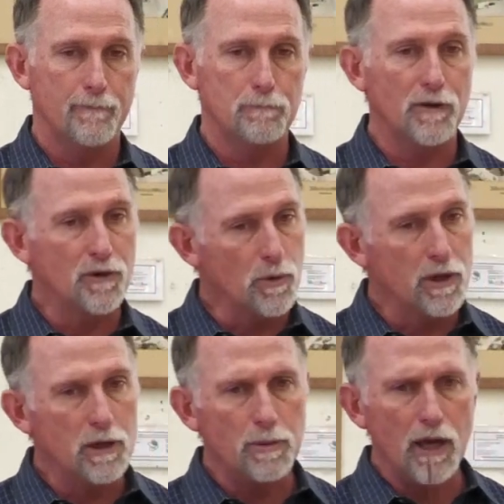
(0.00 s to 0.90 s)
But if you're
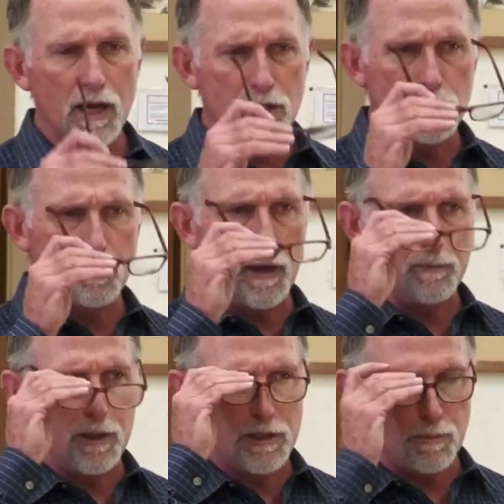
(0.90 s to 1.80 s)
willing to be honest, you might
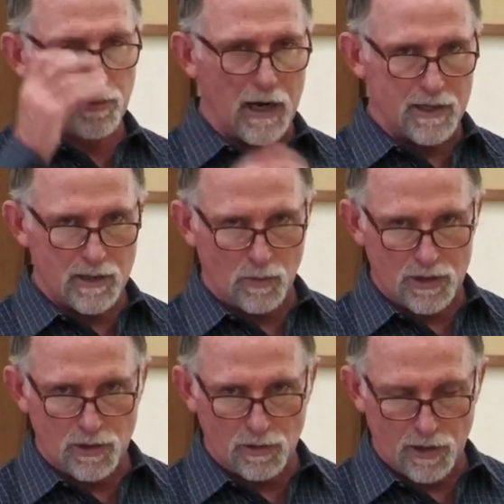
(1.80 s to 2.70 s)
be surprised at
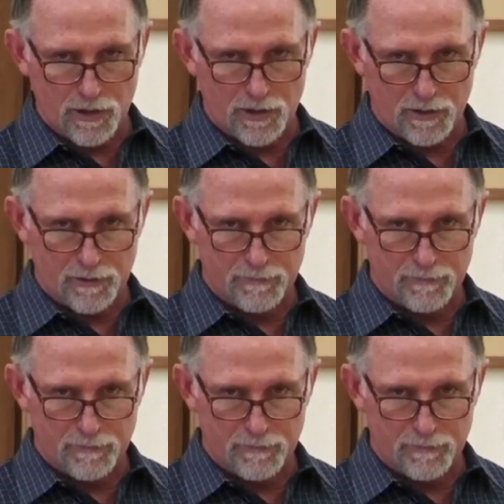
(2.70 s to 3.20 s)
what you learn.